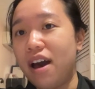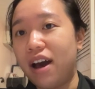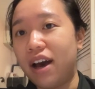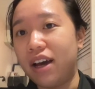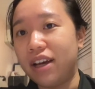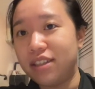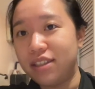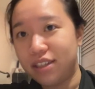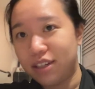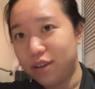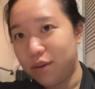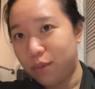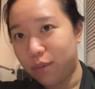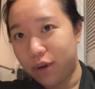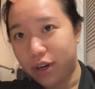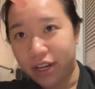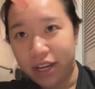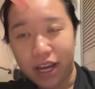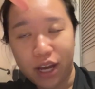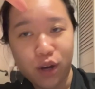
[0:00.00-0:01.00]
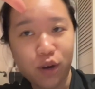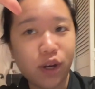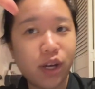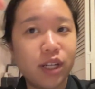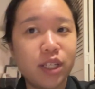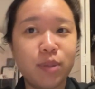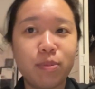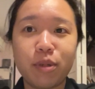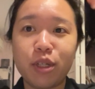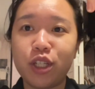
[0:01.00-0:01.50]
I didn't work out
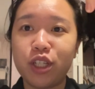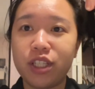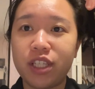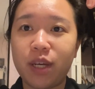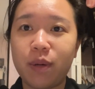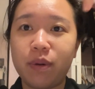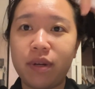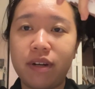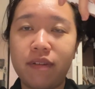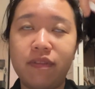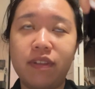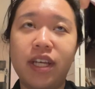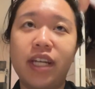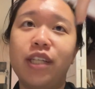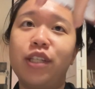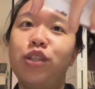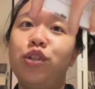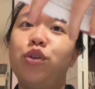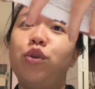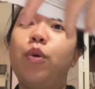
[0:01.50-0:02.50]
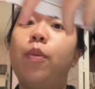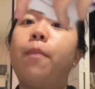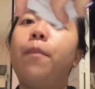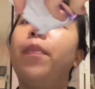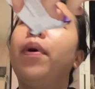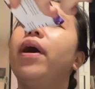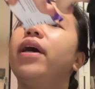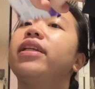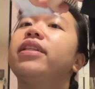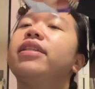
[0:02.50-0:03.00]
as much as I would have liked to,
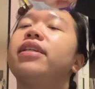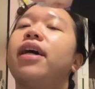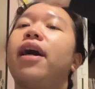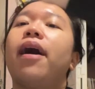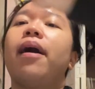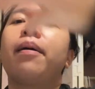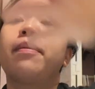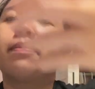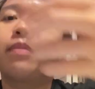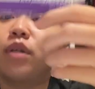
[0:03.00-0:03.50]
but I'm